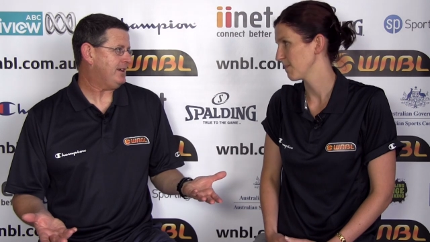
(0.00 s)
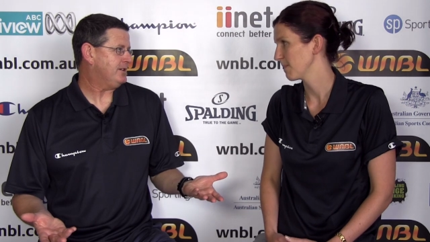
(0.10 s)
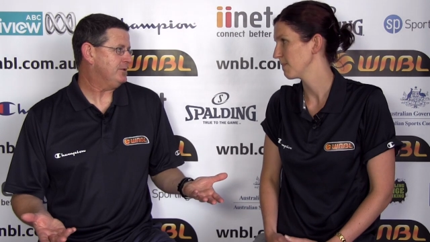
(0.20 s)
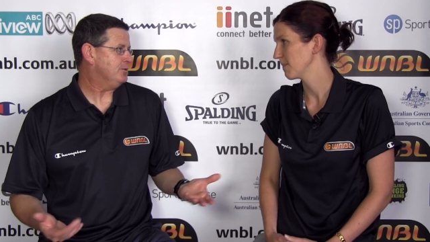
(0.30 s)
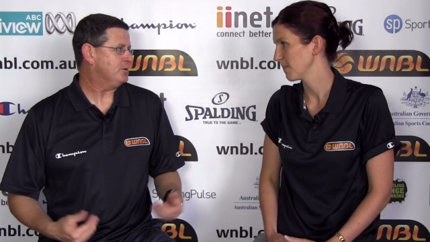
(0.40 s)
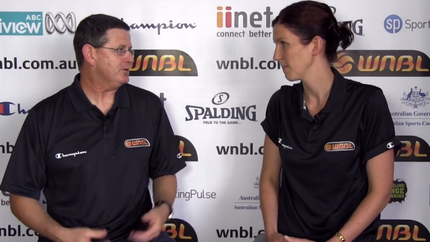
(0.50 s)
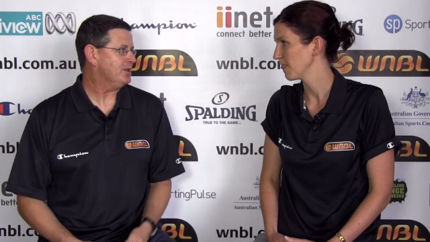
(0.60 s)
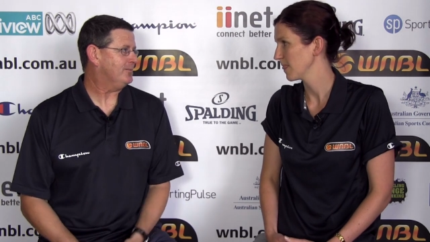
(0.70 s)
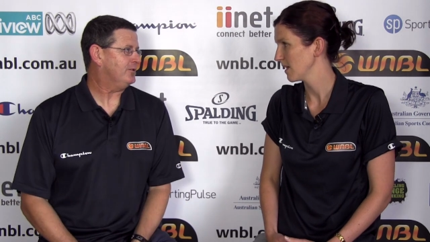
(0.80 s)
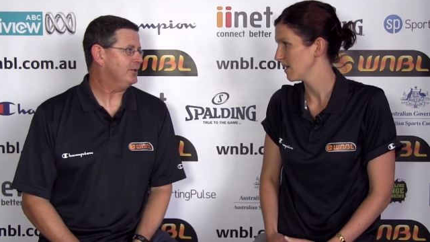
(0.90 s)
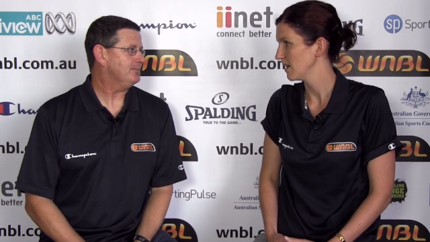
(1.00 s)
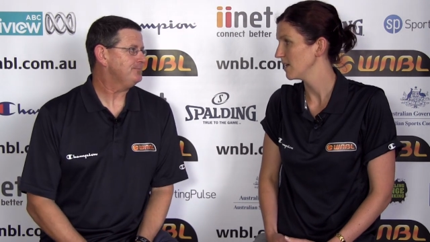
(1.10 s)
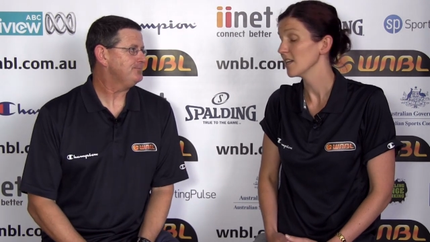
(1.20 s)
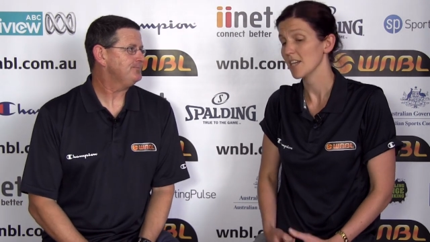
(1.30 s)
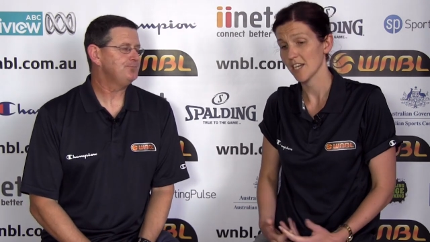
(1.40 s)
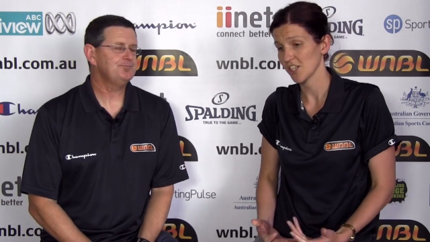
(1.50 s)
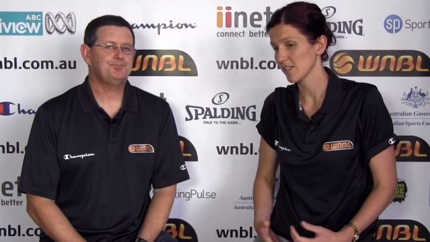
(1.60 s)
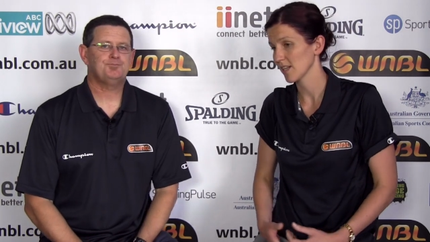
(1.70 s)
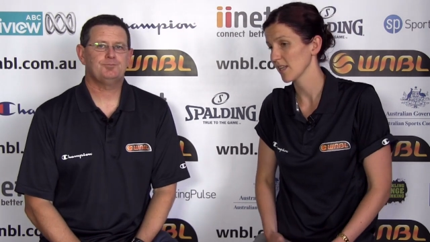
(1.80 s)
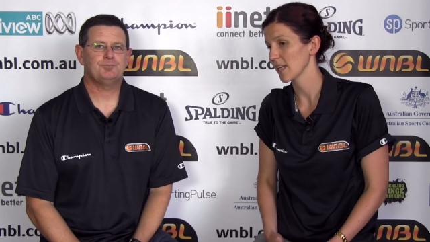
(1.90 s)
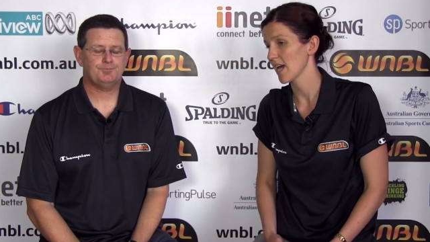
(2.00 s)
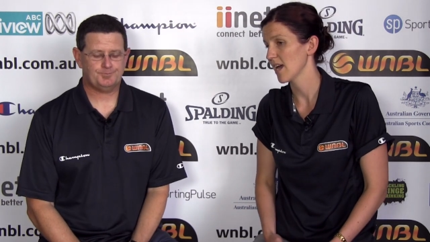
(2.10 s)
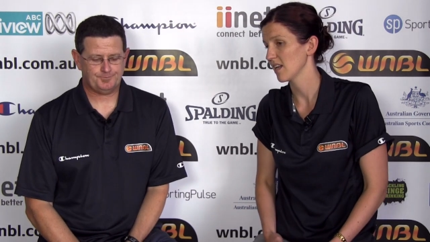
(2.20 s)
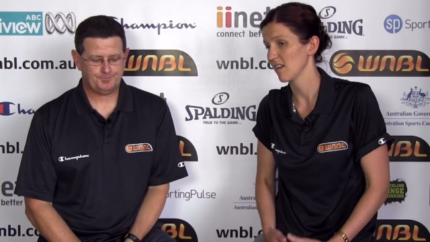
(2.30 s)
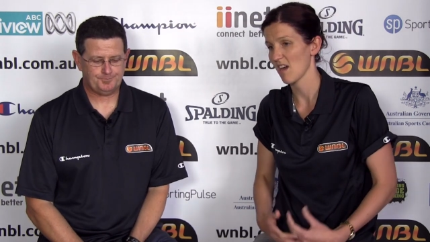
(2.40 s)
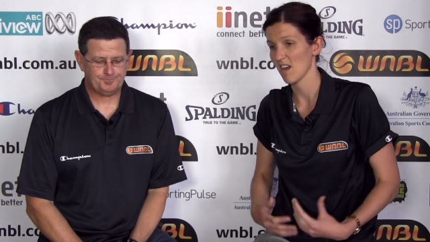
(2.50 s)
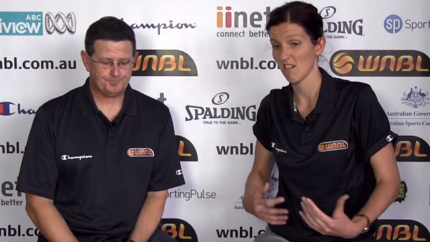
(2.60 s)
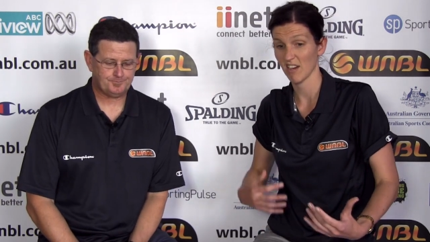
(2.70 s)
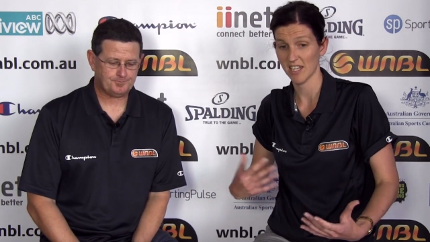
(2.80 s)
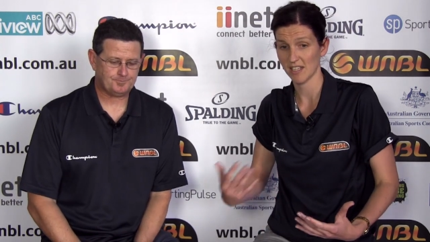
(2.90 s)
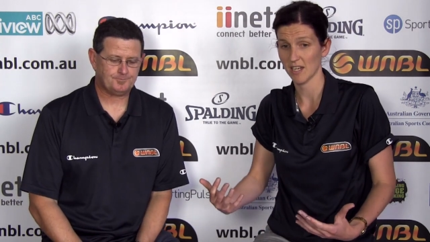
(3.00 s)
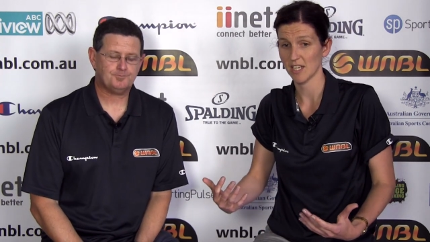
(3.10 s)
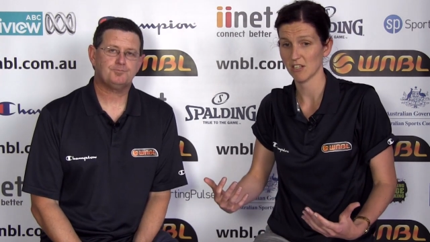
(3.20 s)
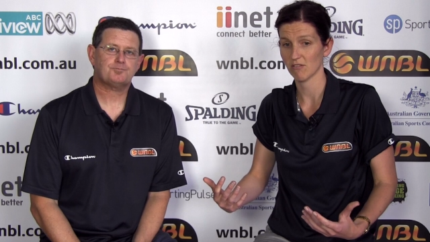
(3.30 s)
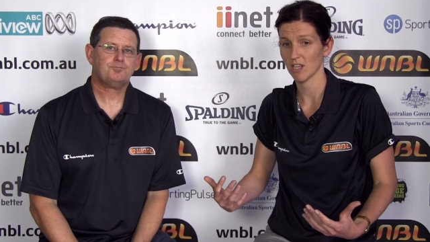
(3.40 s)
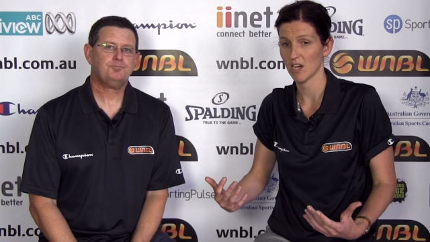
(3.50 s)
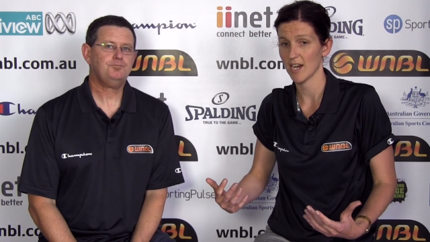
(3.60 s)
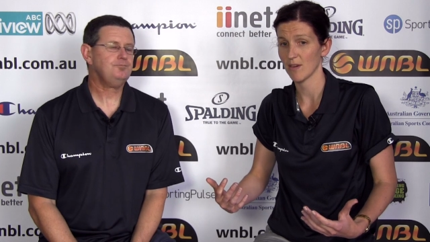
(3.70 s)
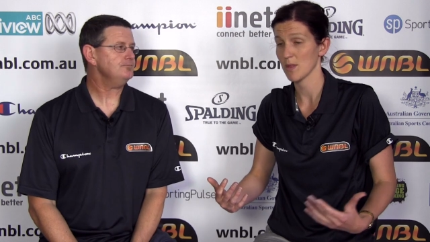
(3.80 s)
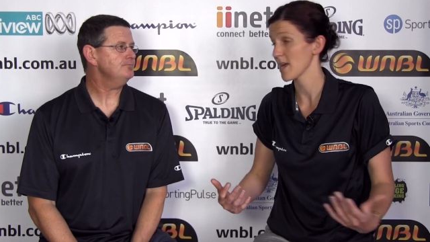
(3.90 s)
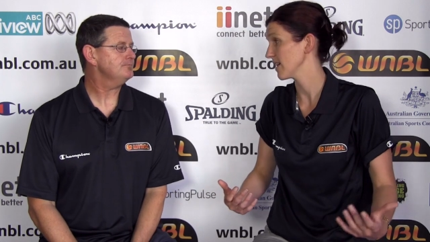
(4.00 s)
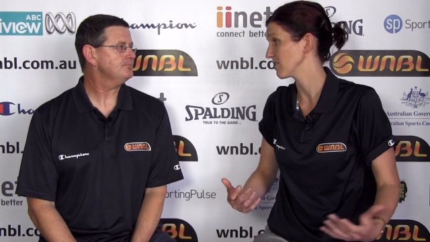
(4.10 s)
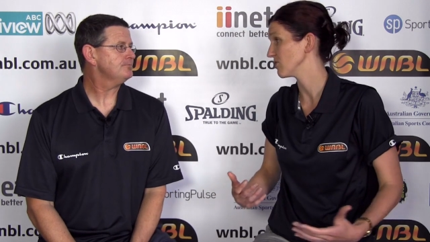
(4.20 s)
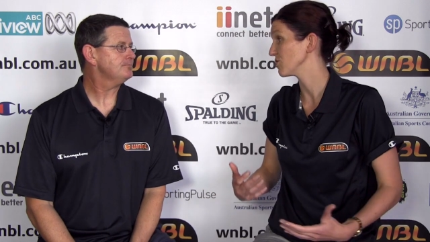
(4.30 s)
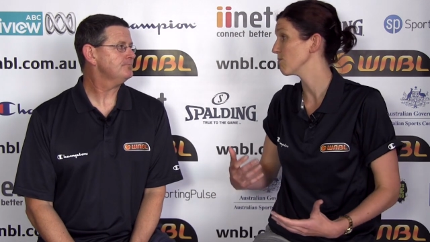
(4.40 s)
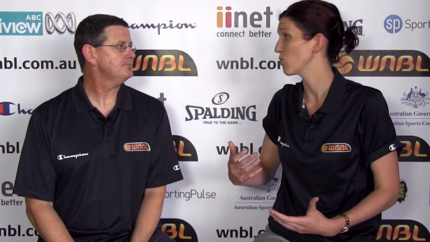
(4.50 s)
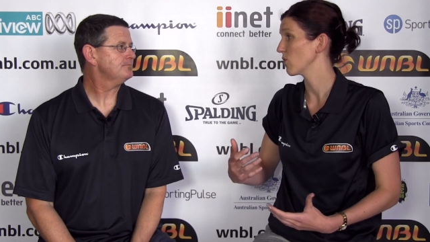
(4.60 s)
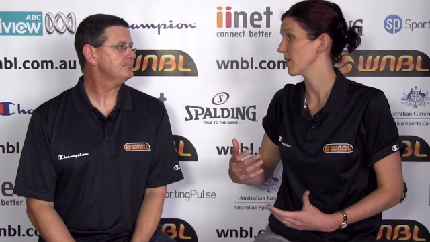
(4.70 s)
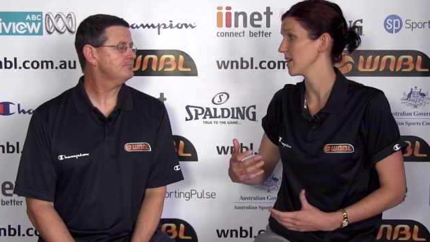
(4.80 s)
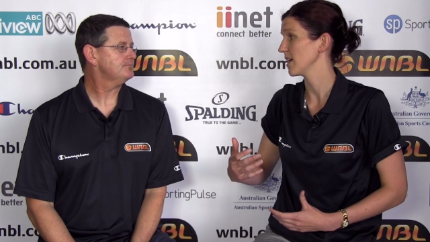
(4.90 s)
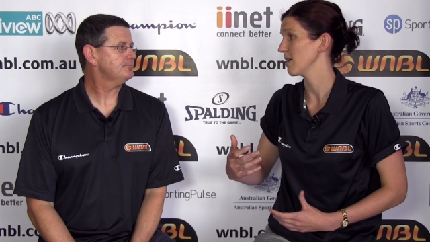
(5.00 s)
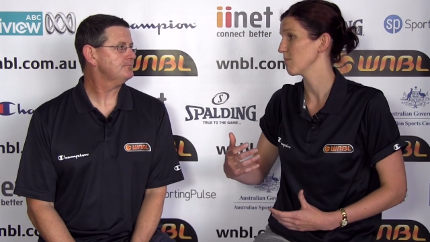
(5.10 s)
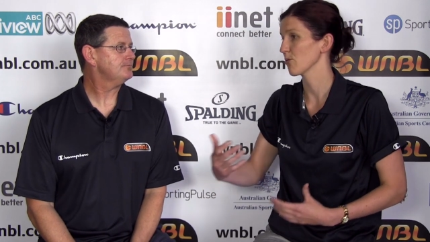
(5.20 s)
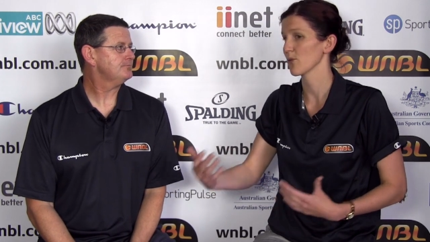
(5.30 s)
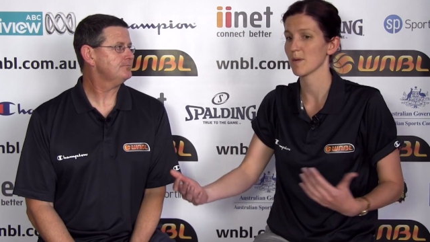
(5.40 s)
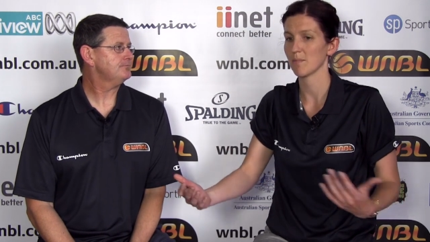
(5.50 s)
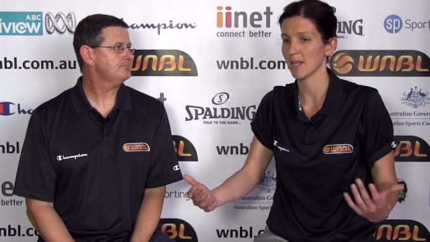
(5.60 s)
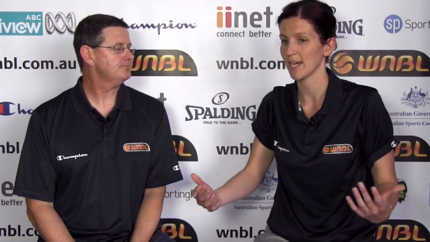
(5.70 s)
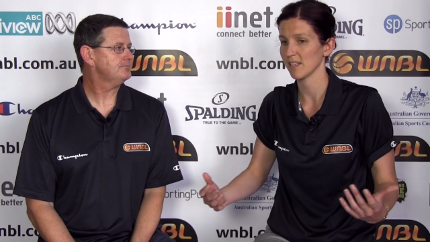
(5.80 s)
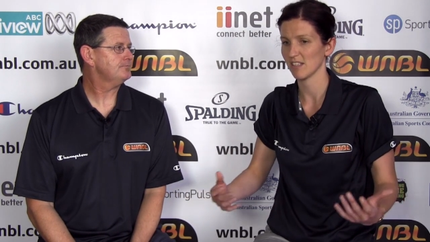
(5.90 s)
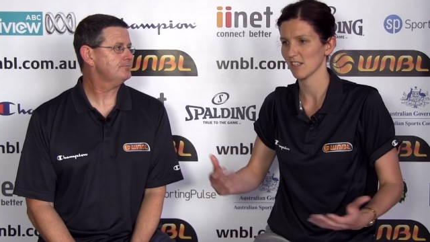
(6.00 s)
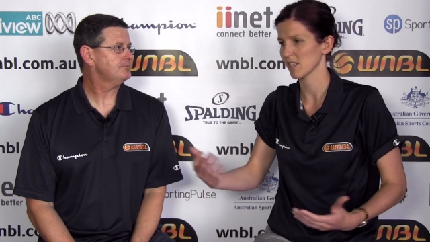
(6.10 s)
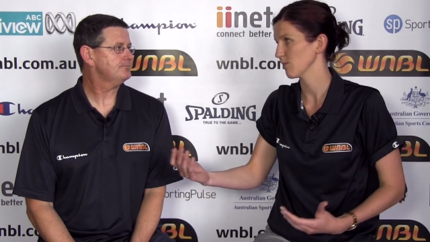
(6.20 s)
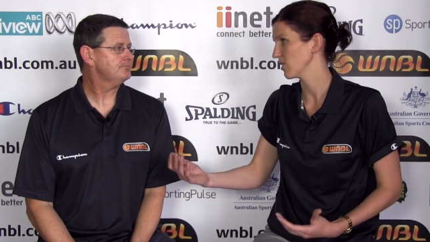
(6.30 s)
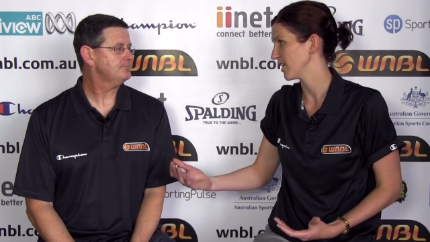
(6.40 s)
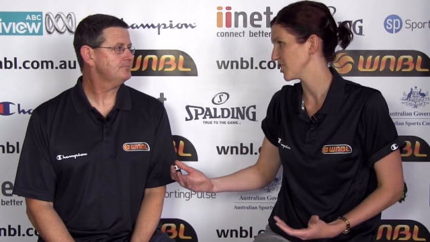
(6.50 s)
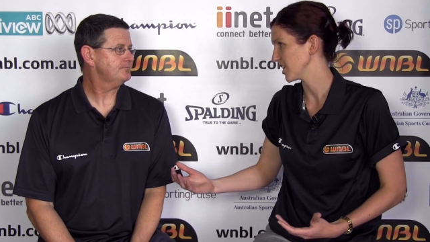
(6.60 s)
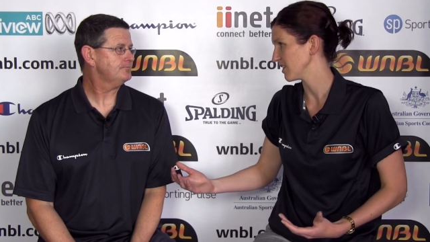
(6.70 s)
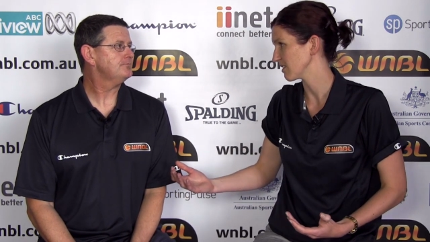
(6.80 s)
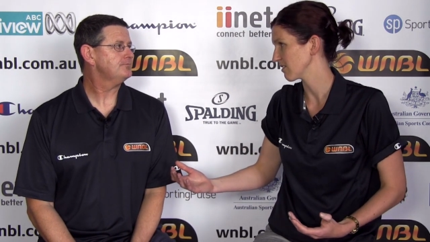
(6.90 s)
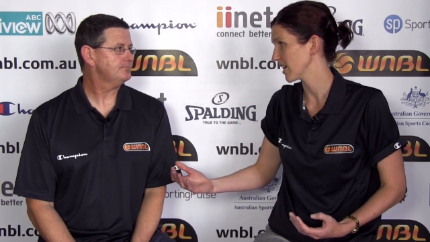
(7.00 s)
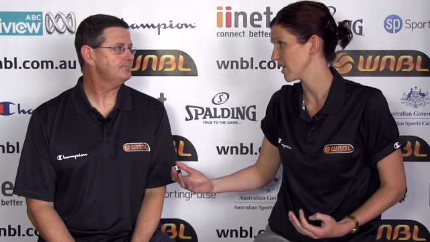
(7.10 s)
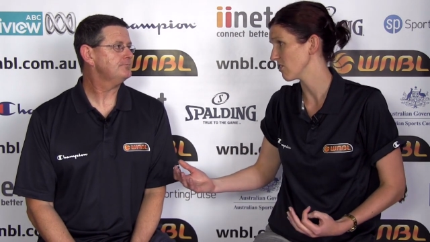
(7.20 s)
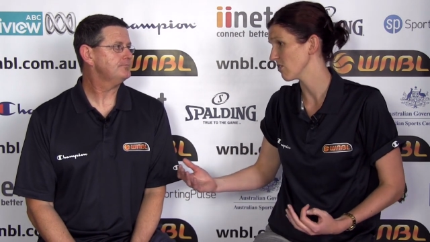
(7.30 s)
Speaker 1: and can do a good job for you.
Speaker 2: Yeah, she certainly can, and, and I guess they need to rely without Susie more on their perimeter players. You know, someone like Jenny Screen,